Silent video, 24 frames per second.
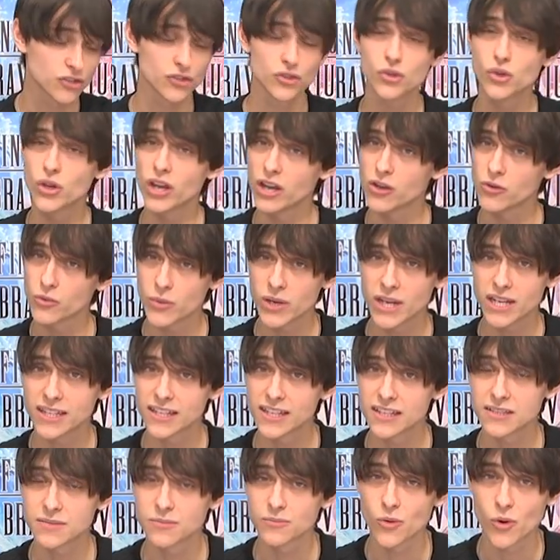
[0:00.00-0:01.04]
You can read
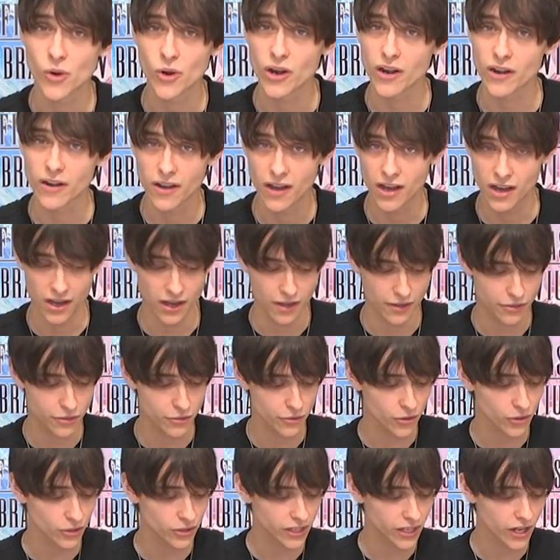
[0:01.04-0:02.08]
this more
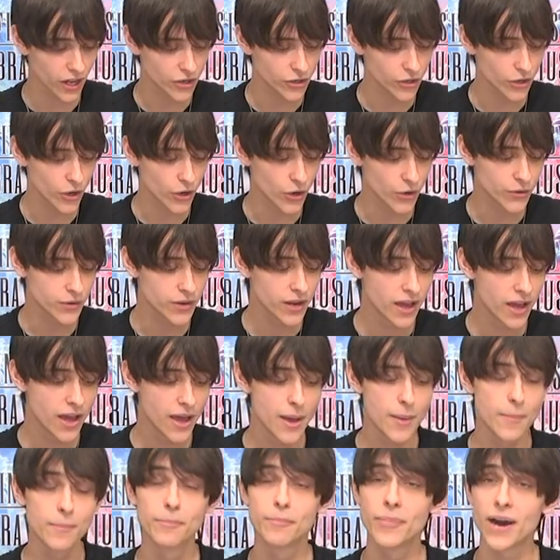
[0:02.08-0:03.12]
thoroughly on your own,
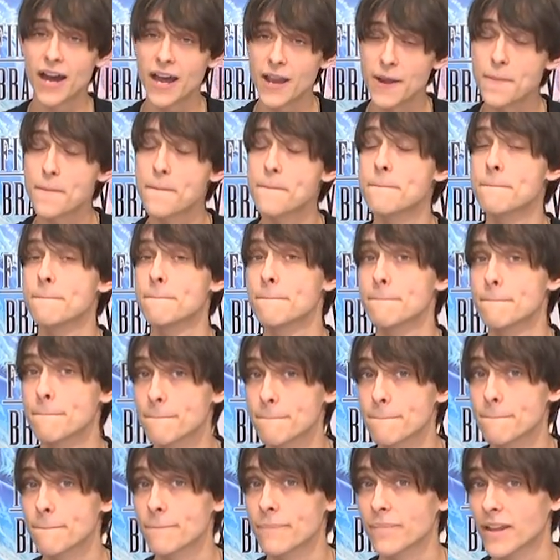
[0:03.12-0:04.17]
but
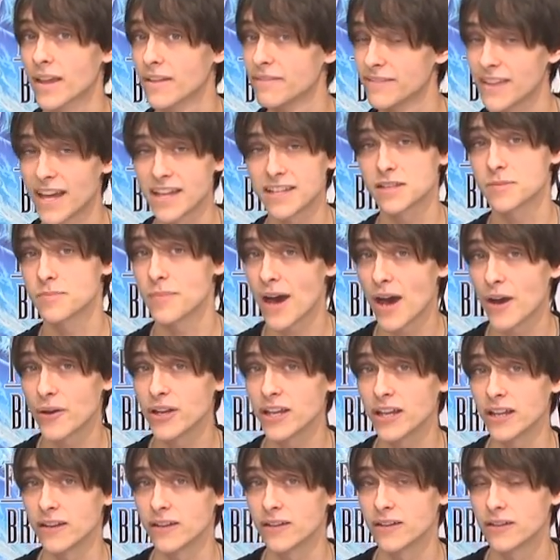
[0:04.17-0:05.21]
that's about
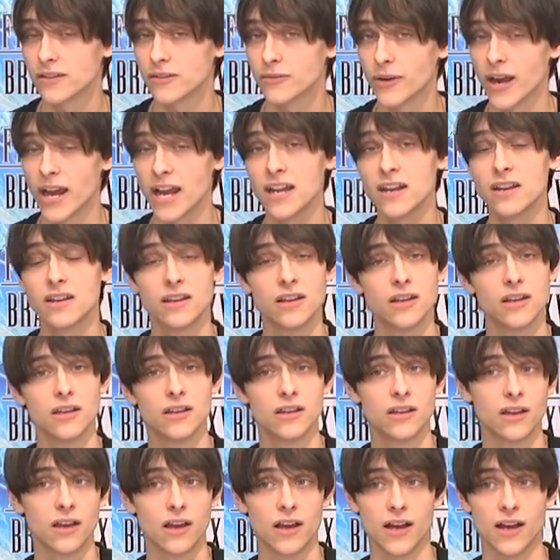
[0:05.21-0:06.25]
it, right?
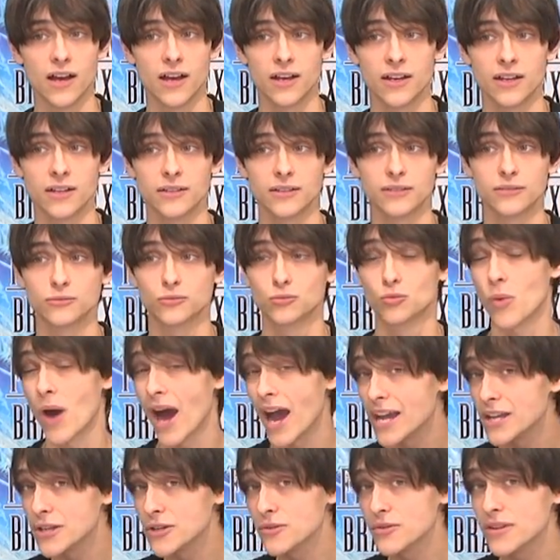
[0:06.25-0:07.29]

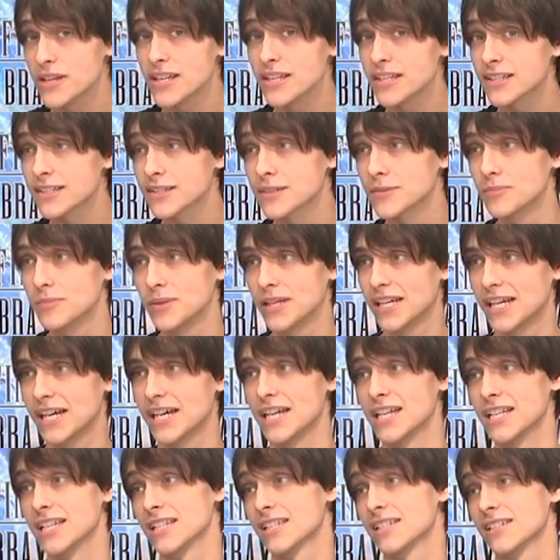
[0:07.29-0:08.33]
Why do this?
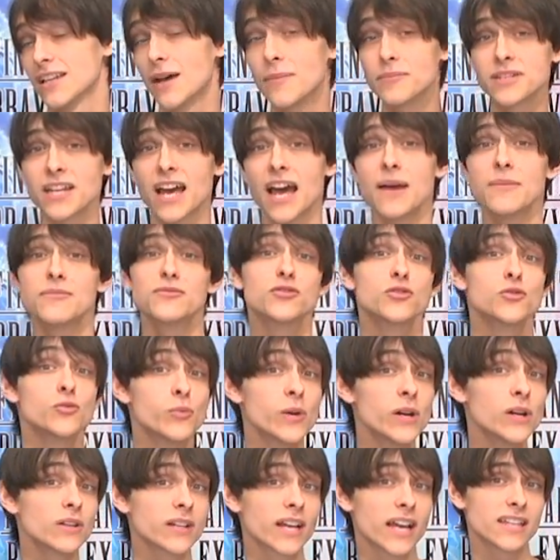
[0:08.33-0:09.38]
Because sometimes you
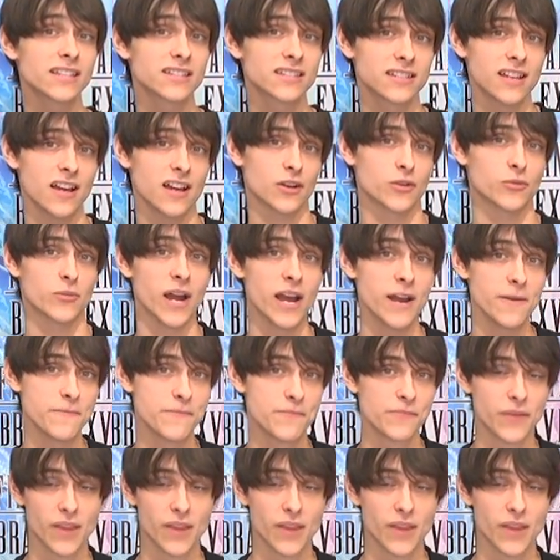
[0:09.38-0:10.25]
will get stuck, right?